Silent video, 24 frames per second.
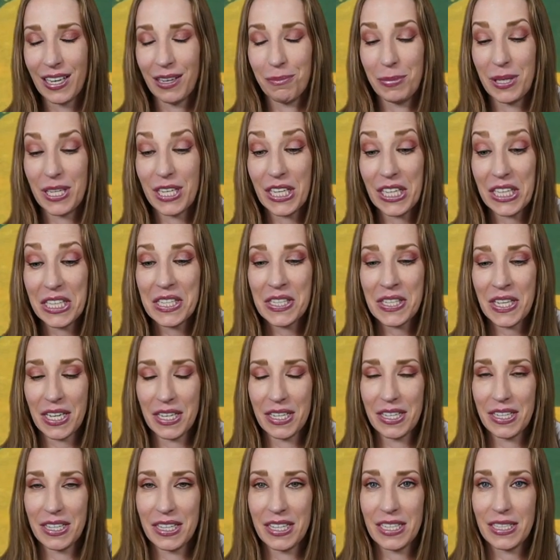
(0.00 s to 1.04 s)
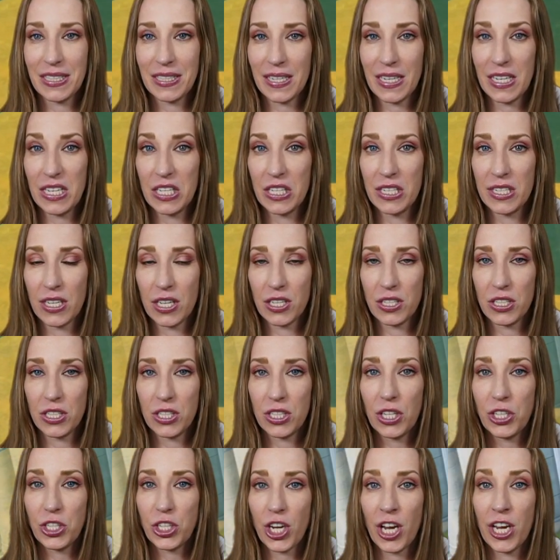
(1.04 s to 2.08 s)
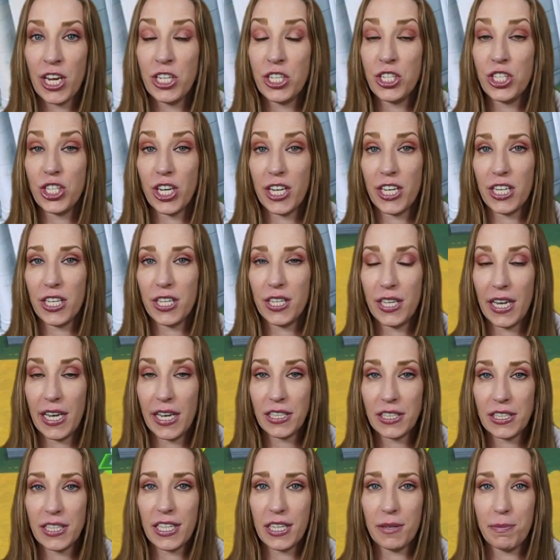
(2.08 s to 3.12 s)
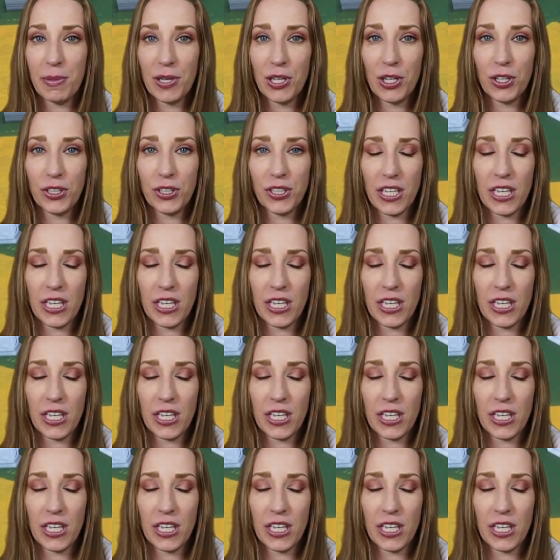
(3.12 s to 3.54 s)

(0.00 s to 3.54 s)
Because this is such a gigantic build,